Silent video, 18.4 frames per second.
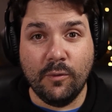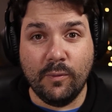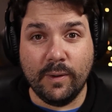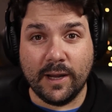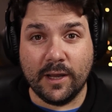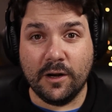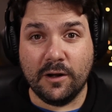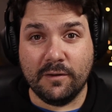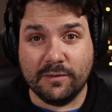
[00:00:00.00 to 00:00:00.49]

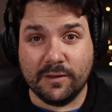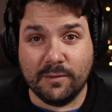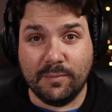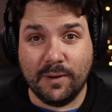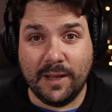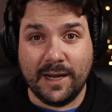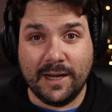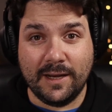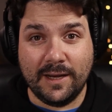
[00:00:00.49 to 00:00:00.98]
We get off the
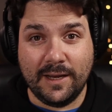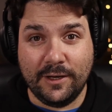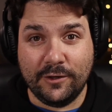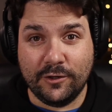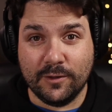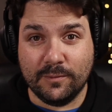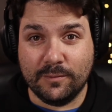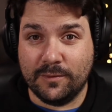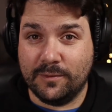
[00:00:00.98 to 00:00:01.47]
plane at
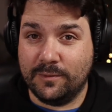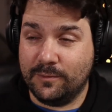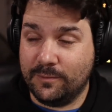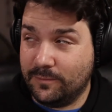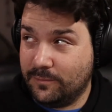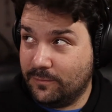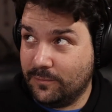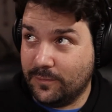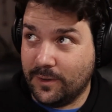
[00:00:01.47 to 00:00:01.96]
Egypt.
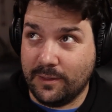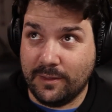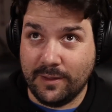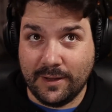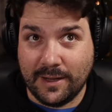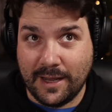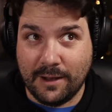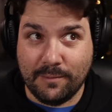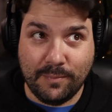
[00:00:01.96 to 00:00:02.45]
I
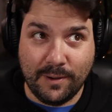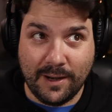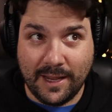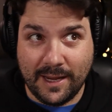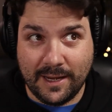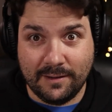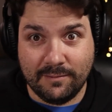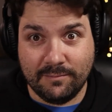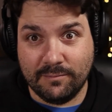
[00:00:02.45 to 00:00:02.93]
think our
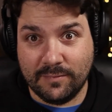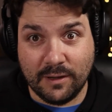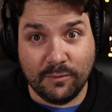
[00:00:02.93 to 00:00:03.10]
plane